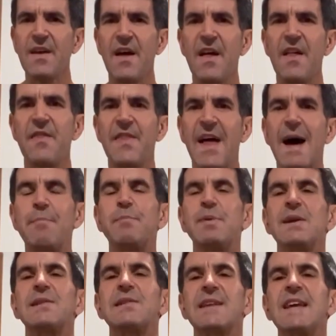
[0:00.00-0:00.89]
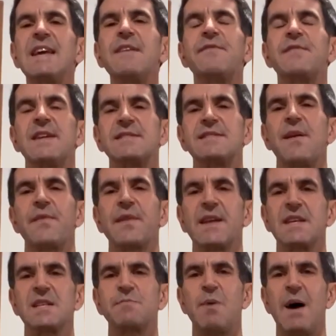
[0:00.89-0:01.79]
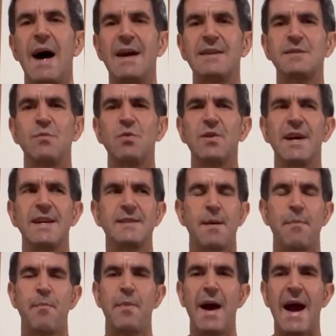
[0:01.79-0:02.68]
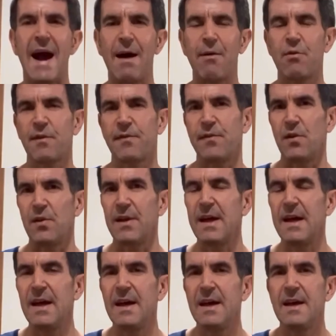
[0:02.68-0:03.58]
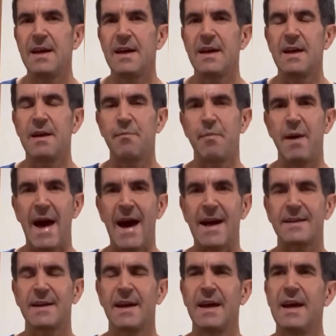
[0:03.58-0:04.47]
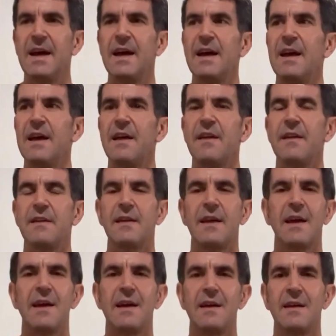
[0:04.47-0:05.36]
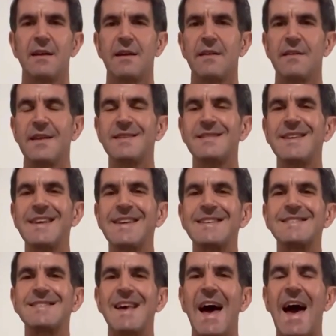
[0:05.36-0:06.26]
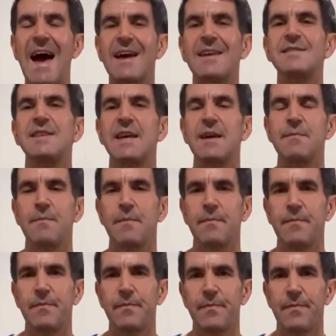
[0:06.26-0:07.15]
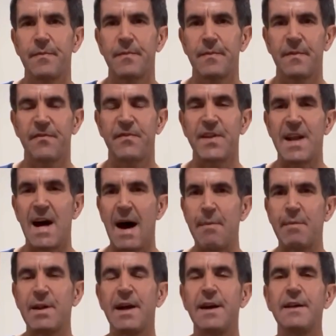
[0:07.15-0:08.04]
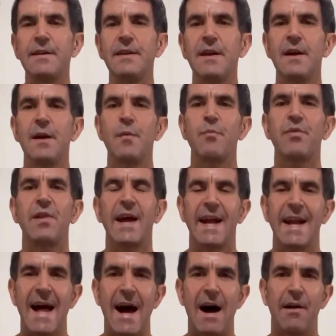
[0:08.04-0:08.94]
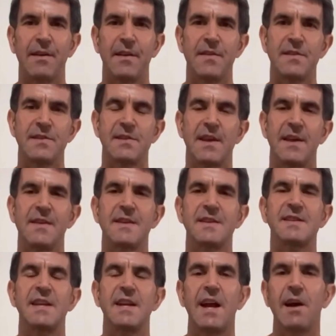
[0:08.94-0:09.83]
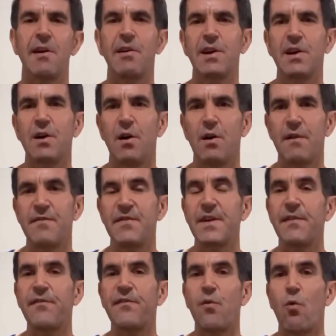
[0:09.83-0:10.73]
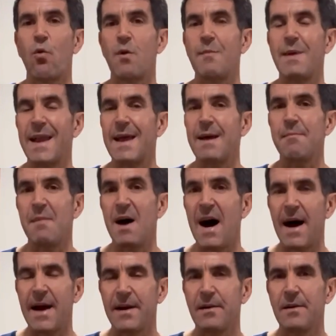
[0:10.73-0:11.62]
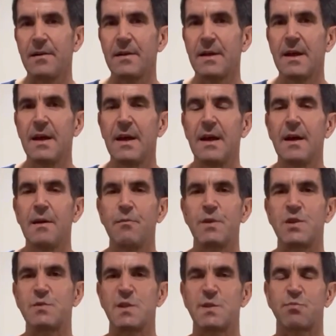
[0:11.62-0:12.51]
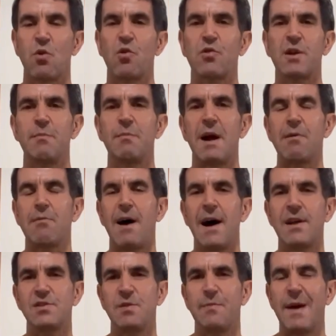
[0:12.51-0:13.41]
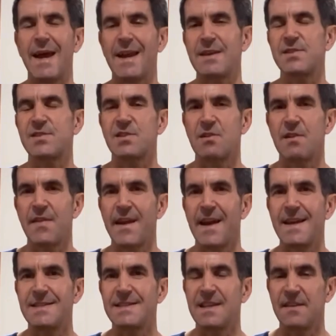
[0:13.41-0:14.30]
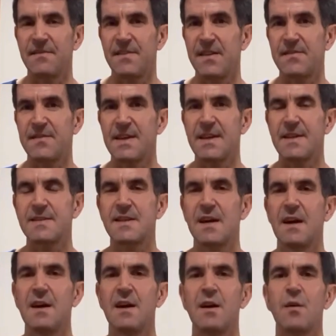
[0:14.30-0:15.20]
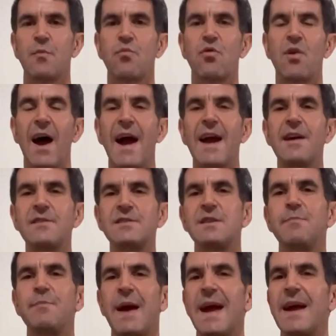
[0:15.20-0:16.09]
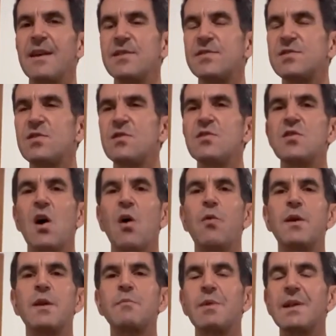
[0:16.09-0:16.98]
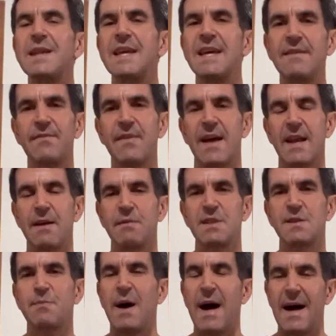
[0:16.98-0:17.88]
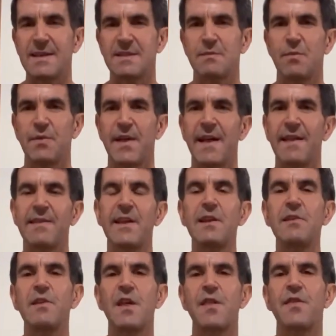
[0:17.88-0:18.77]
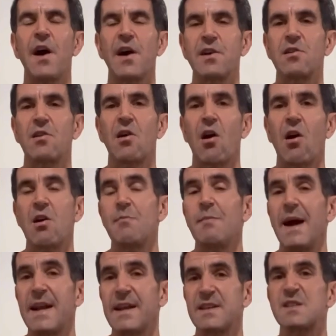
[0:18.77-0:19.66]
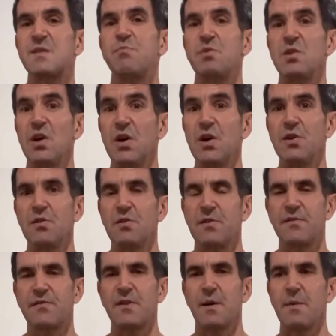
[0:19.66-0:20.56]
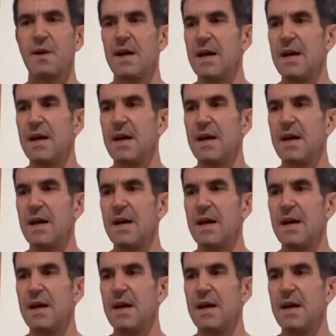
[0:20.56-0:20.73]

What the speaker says: That belief that something is possible has a powerful impact. This exact same phenomenon played out in the scenario of the 4-minute mile, which was broken by Roger Bannister in the 1950s. Prior to Bannister, no one believed that it was possible. They literally thought your heart might explode from